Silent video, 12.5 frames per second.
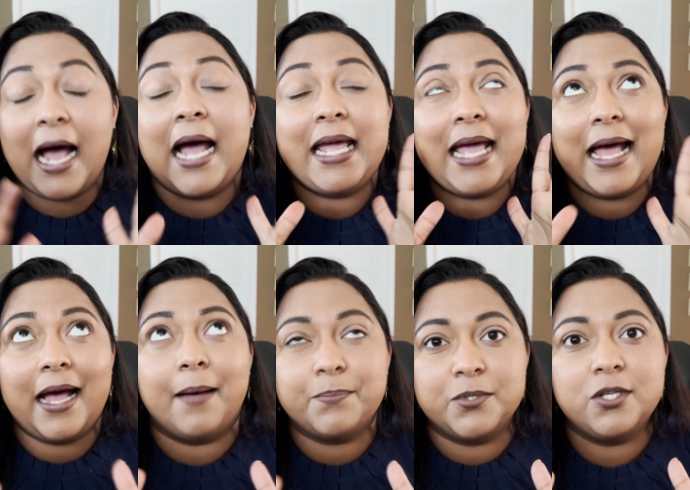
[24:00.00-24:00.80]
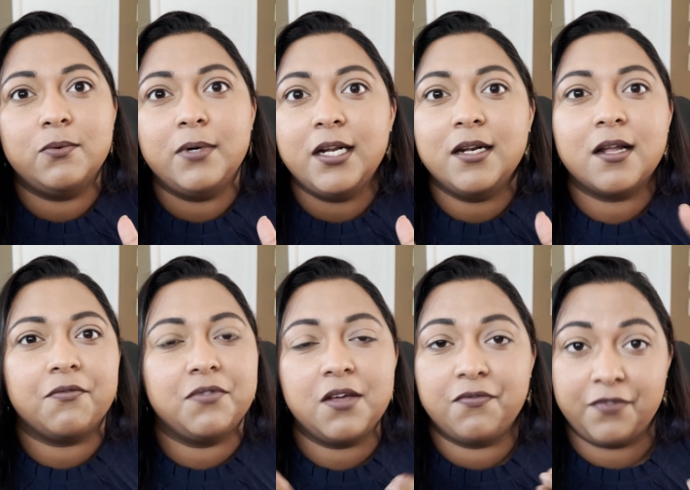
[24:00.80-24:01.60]
I absolutely love
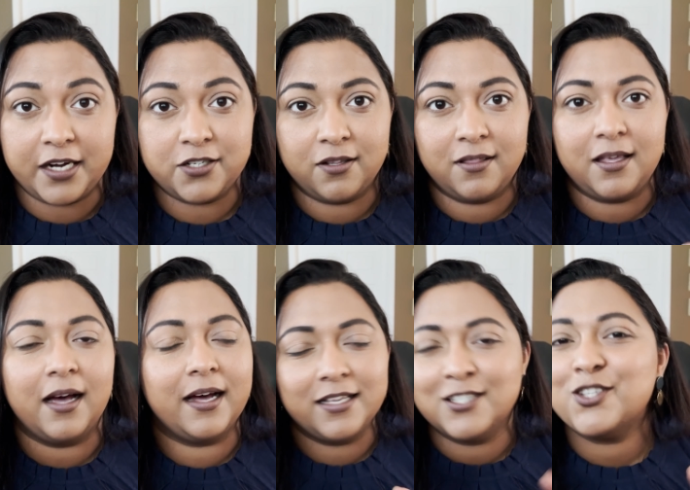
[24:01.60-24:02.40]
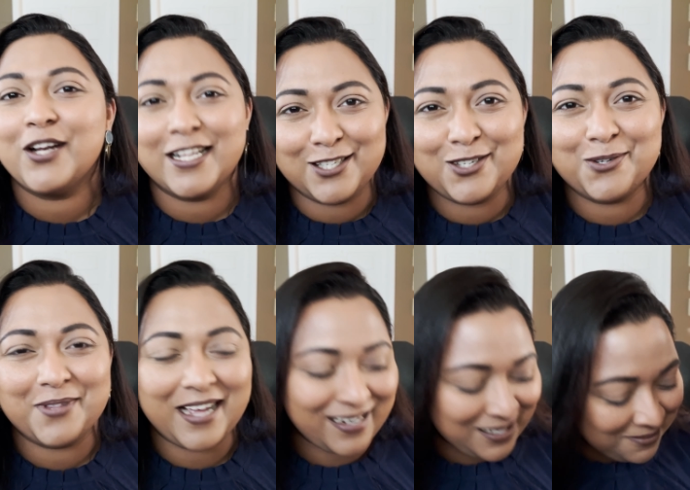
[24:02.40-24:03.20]
the effect on the eyes. So let's do
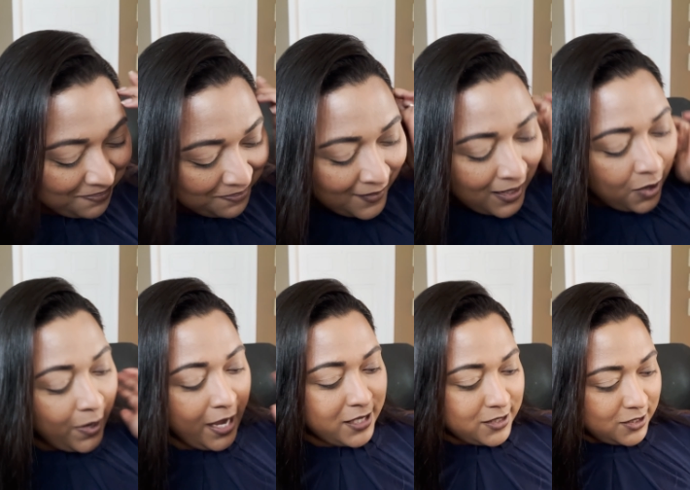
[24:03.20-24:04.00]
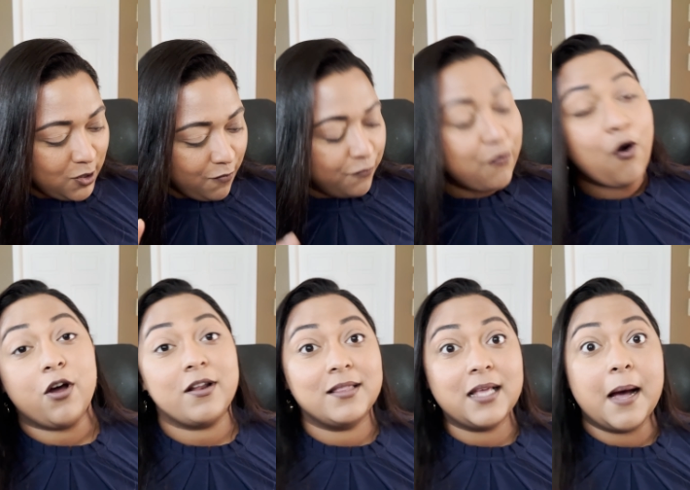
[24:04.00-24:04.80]
that. Okay, so for
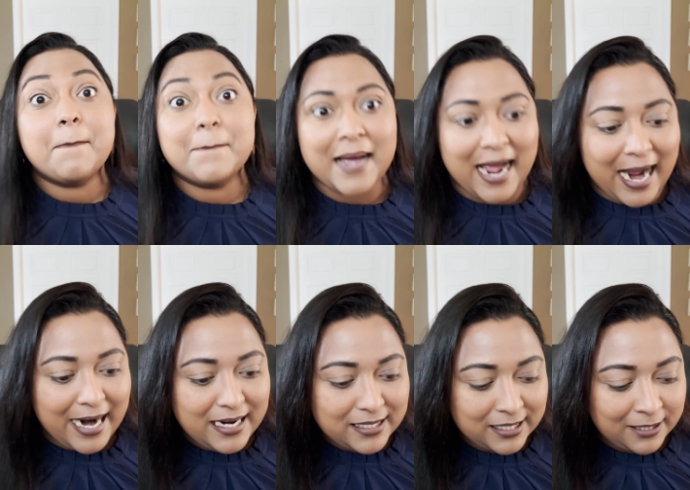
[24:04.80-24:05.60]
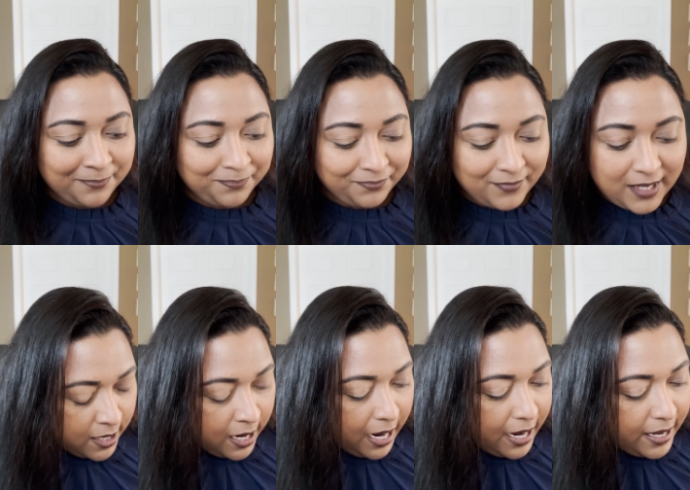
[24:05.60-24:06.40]
the mattes,
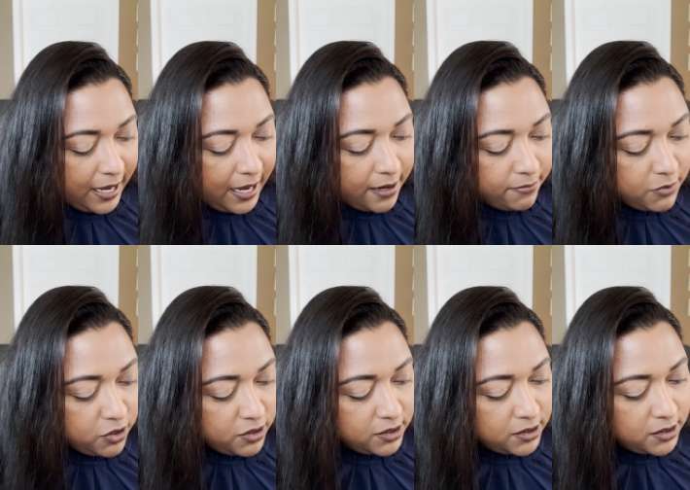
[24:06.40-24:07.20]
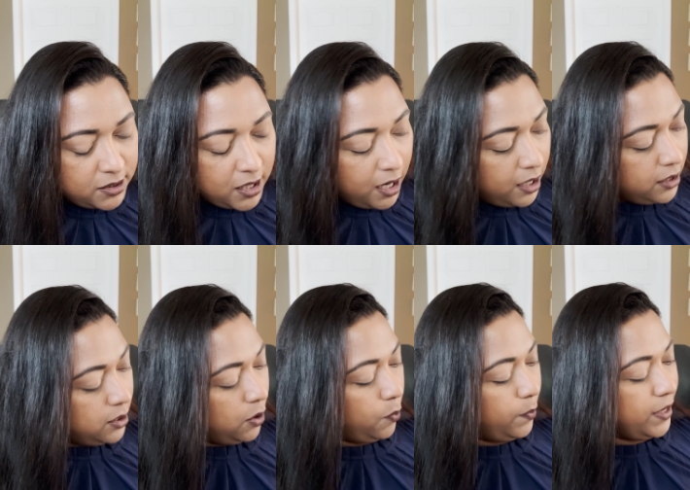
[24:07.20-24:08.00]
I am going to start
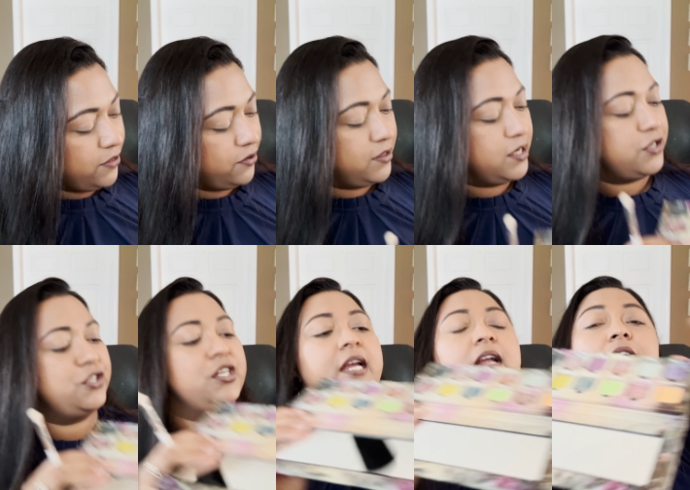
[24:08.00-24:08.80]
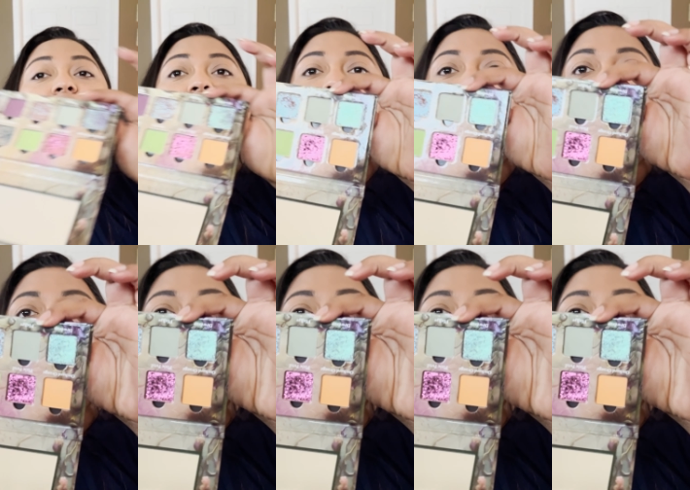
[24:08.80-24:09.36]
with this shade Flicker